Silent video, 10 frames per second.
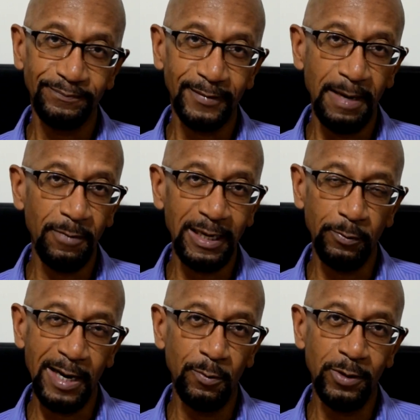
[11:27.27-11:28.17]
I'm gonna get what
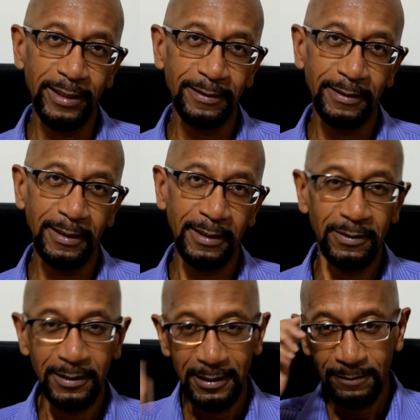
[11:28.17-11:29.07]
I want, you know.
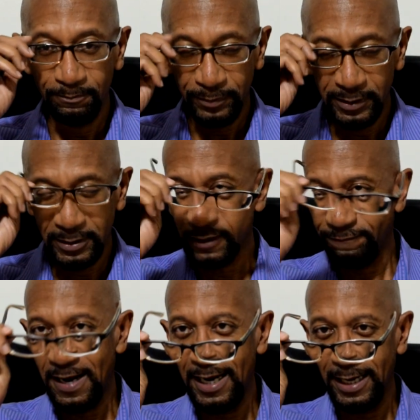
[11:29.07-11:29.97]
This is
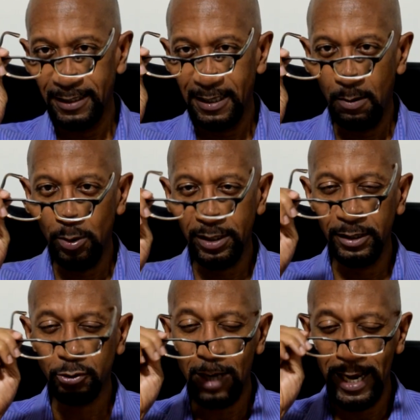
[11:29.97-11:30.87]
fine. I want them
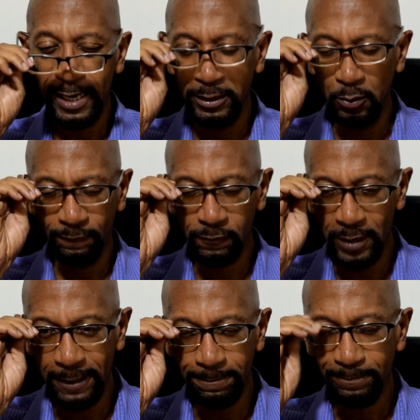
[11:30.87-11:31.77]
to try a new
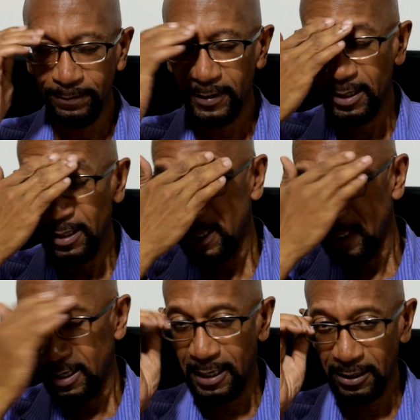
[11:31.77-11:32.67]
frame
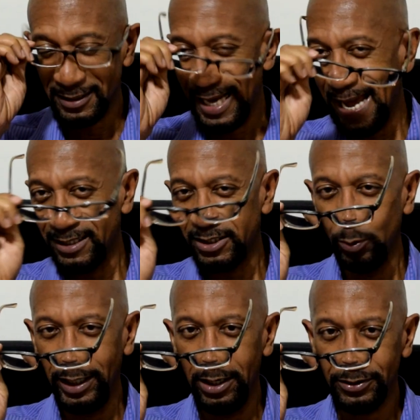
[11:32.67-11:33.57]
because I had it 2
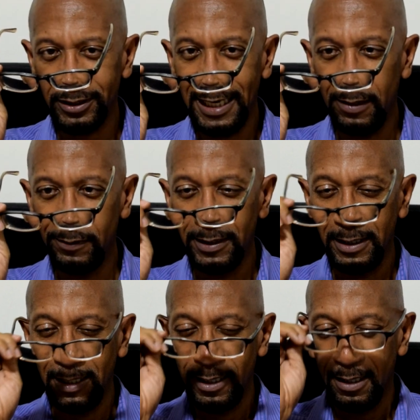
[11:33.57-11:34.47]
years now.
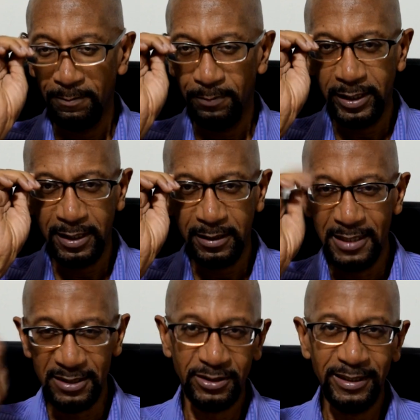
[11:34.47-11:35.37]
But
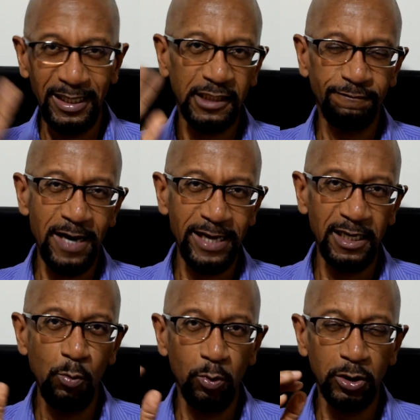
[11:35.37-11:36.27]
doctor said it's fine. The
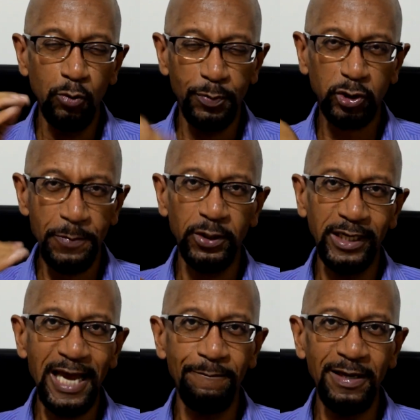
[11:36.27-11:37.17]
new prescription he
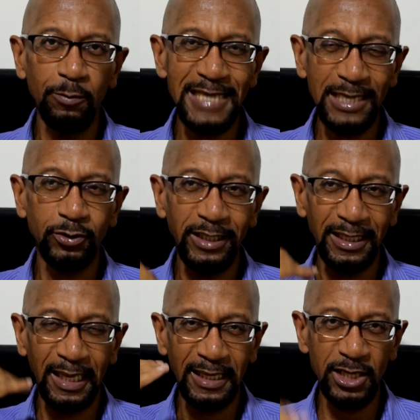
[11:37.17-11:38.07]
gave me was actually
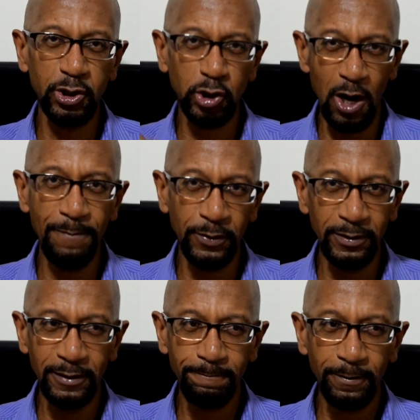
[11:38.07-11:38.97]
a lot
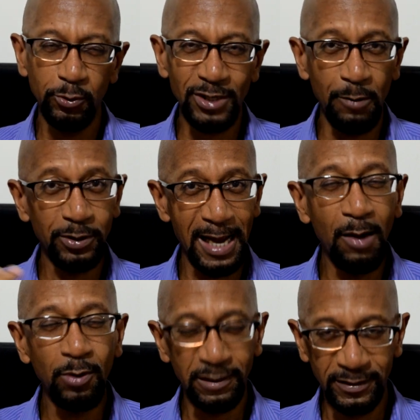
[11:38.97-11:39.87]
sharper, which I
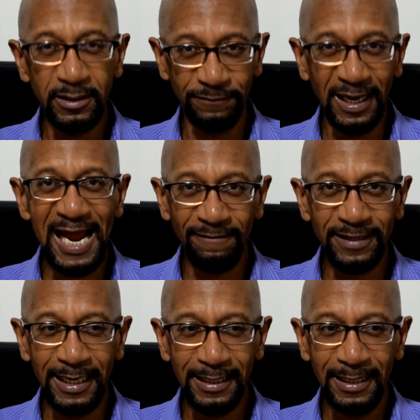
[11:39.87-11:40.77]
would love to have
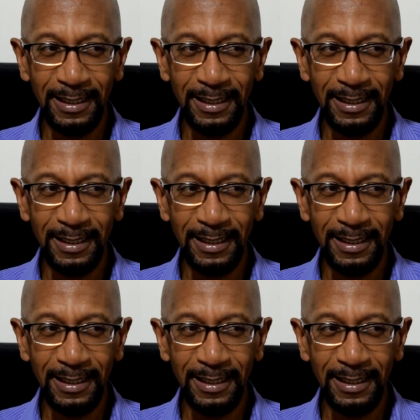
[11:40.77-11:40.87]
that.